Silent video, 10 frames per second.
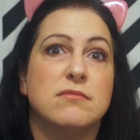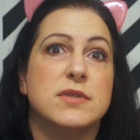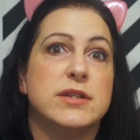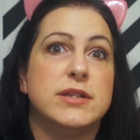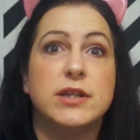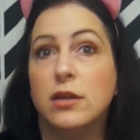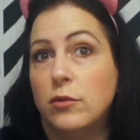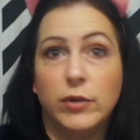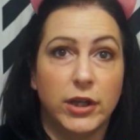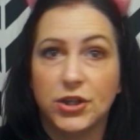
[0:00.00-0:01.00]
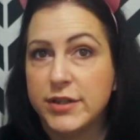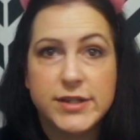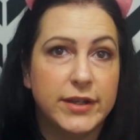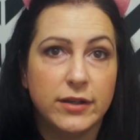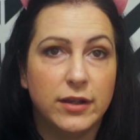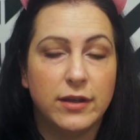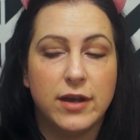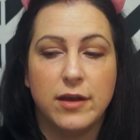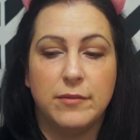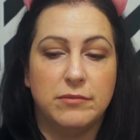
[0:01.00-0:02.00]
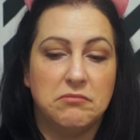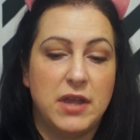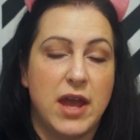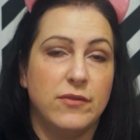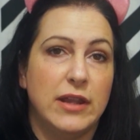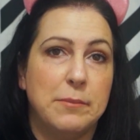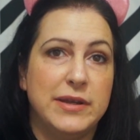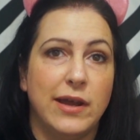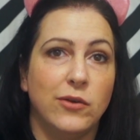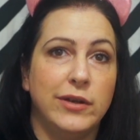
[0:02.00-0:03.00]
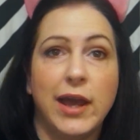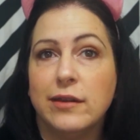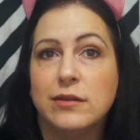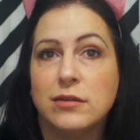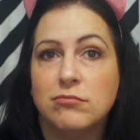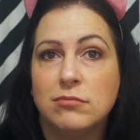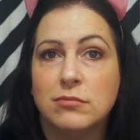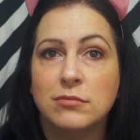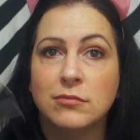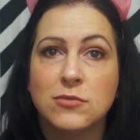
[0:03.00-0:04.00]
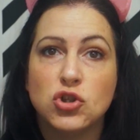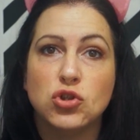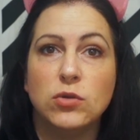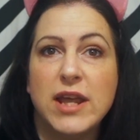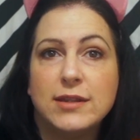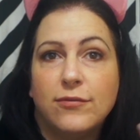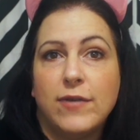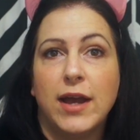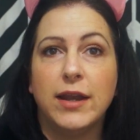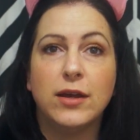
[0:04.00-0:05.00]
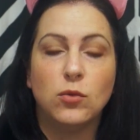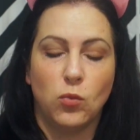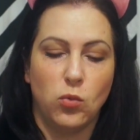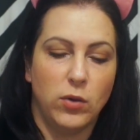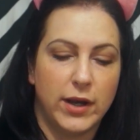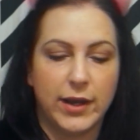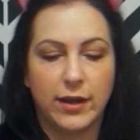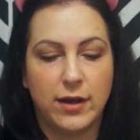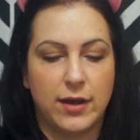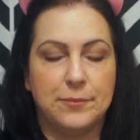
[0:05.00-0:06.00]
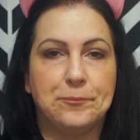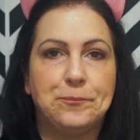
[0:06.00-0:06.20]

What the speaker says: Still a really good deal. They haven't let me down yet. So let's find out what I got.